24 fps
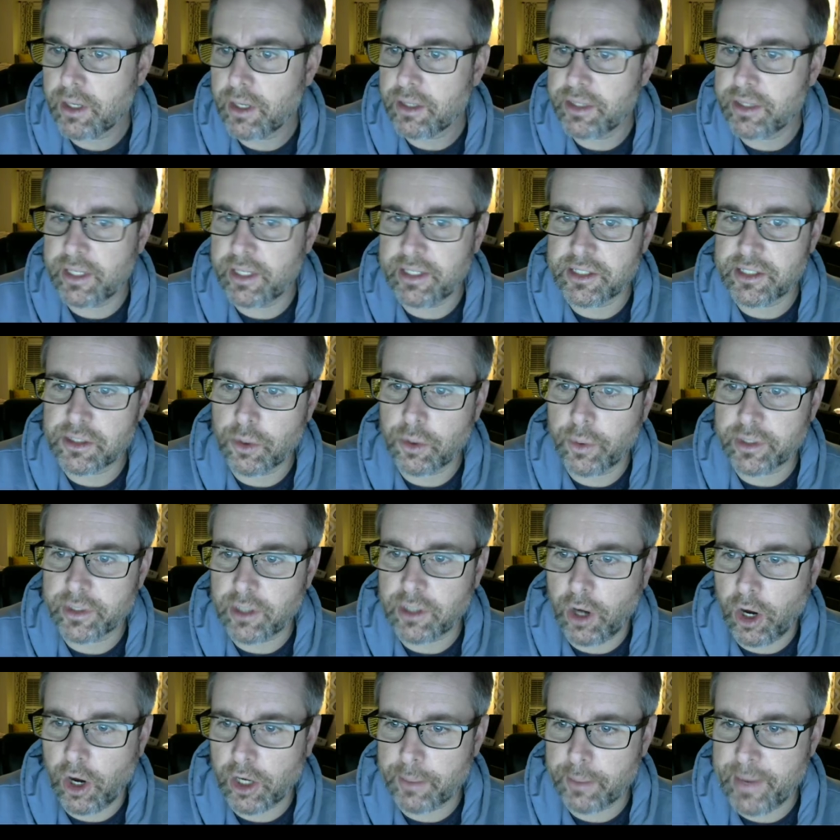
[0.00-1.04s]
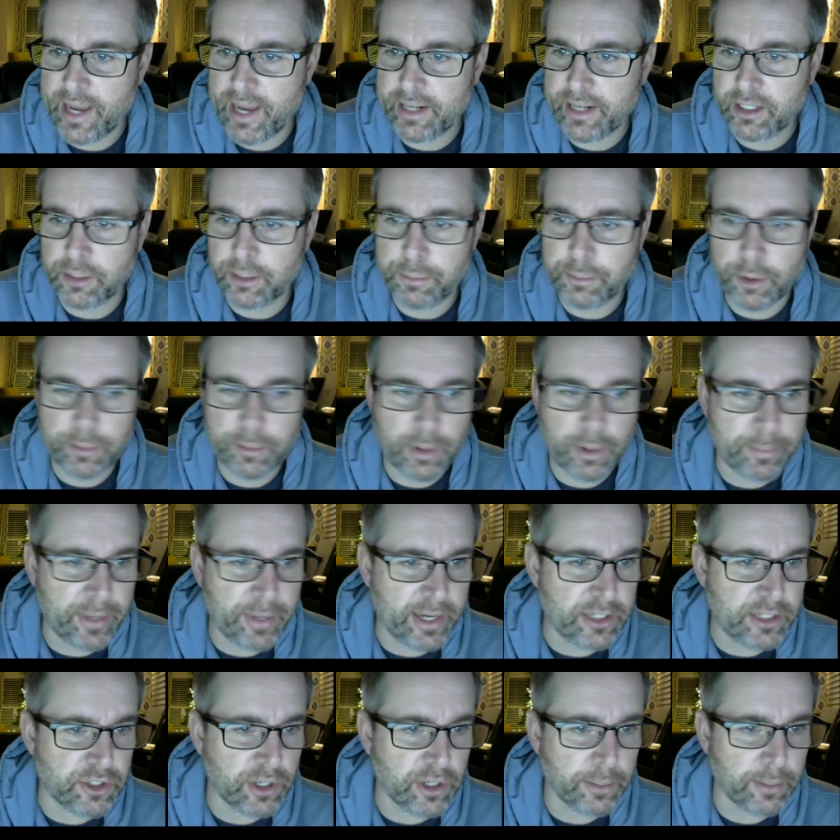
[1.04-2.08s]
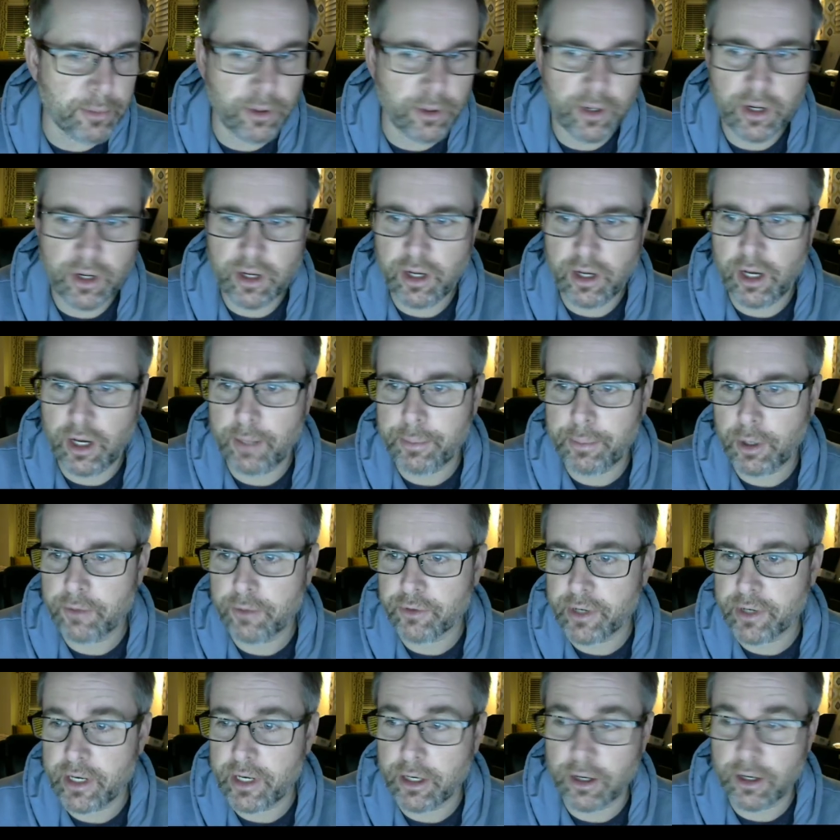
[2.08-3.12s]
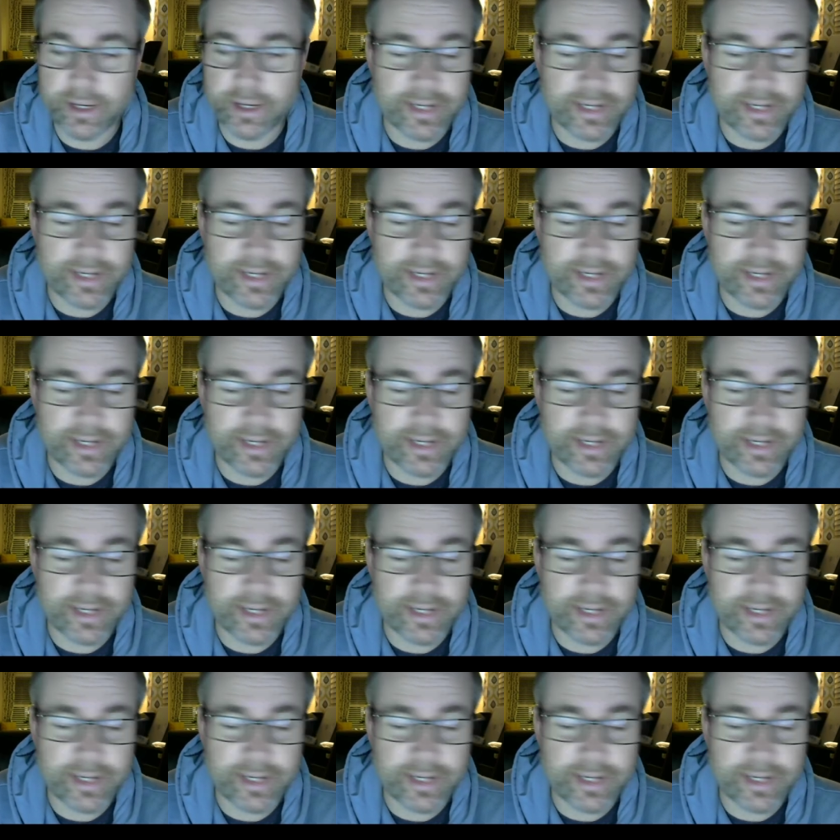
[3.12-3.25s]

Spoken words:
that is going to automatically put my page number up over here.